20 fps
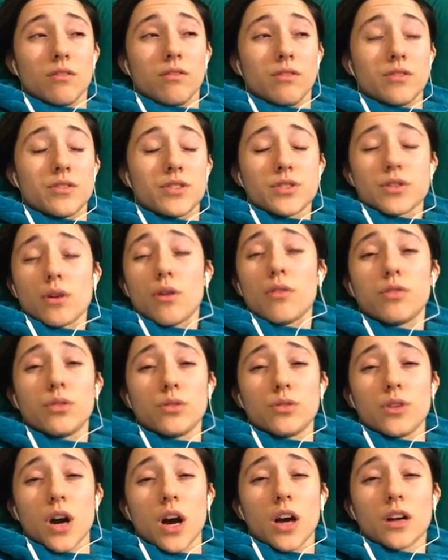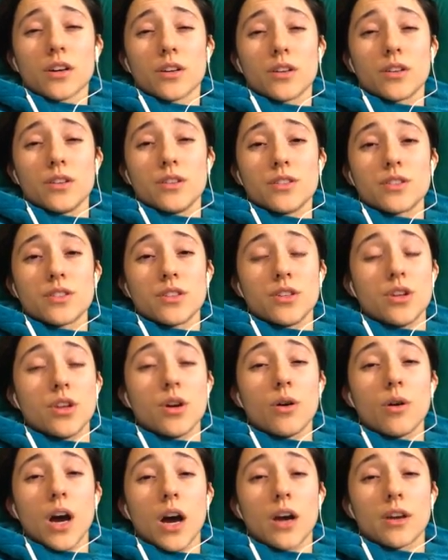So few doctors
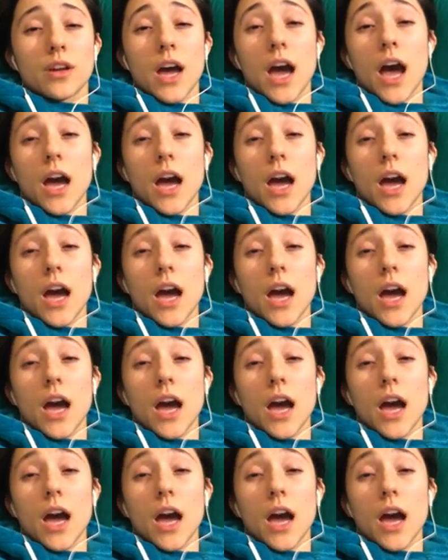know how to